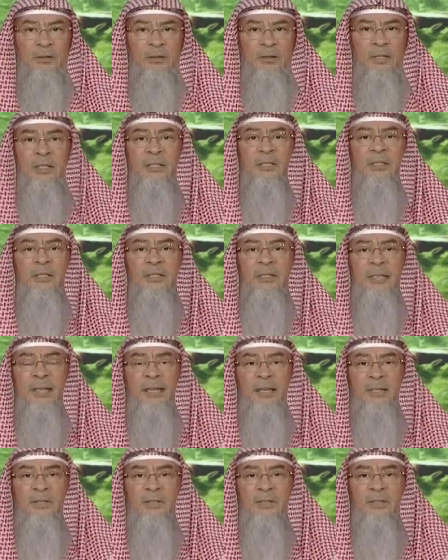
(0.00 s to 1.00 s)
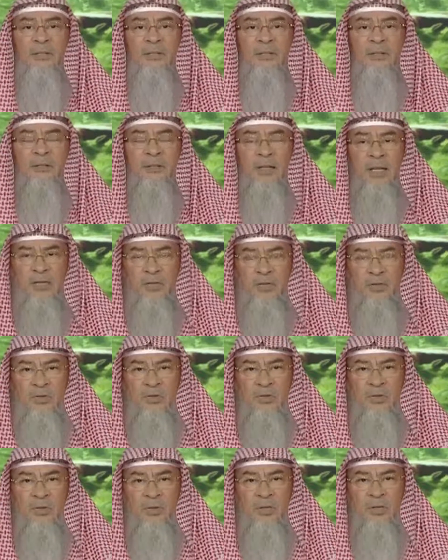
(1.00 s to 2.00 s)
In this case,
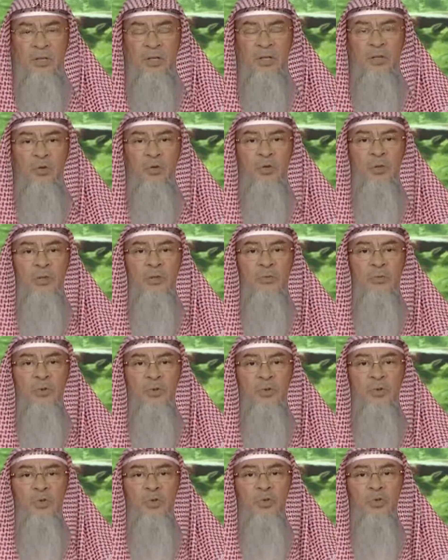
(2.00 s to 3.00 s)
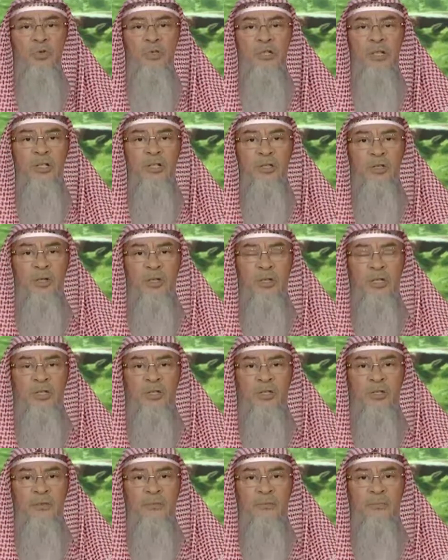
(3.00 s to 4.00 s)
yes, in order for you to seek
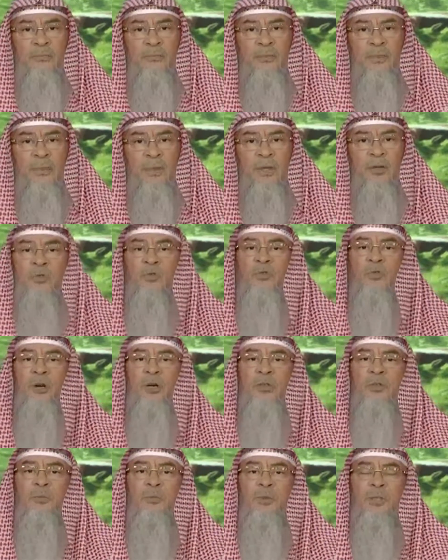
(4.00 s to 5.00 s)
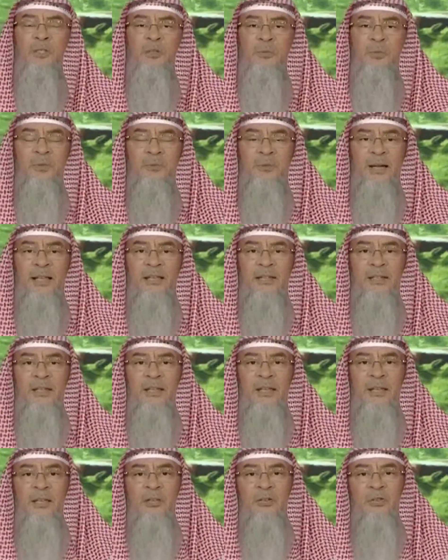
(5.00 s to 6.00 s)
knowledge, you try to be
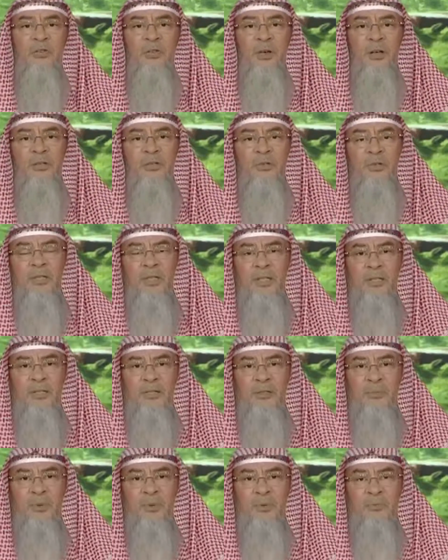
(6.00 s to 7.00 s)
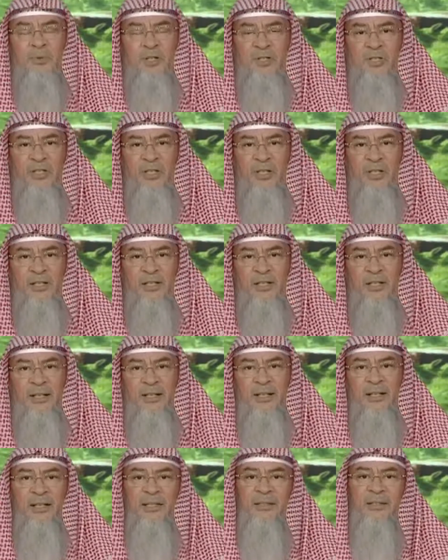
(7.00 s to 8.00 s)
diplomatic, you try to seek their permission
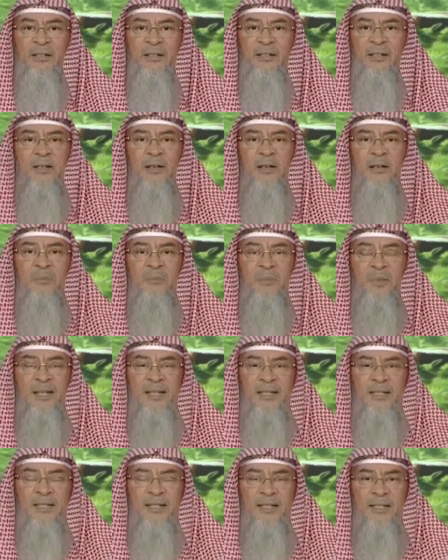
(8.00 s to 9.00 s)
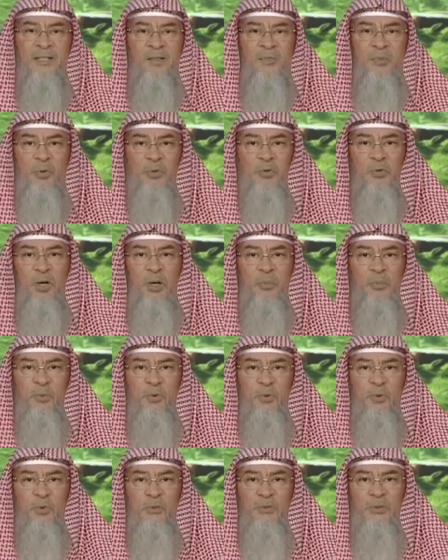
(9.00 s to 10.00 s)
and get their blessing and
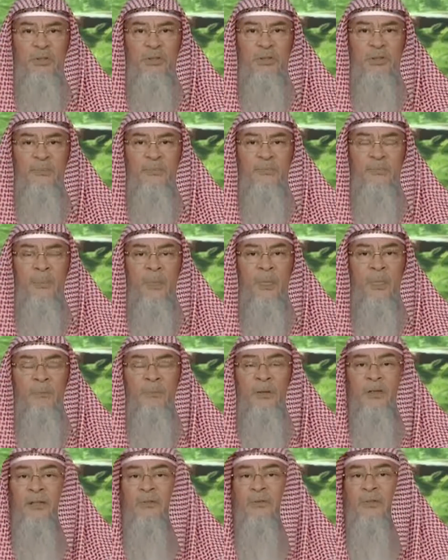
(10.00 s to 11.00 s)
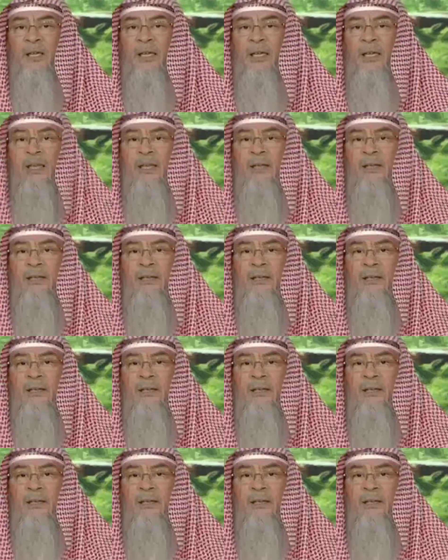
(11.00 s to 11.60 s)
approval. But if they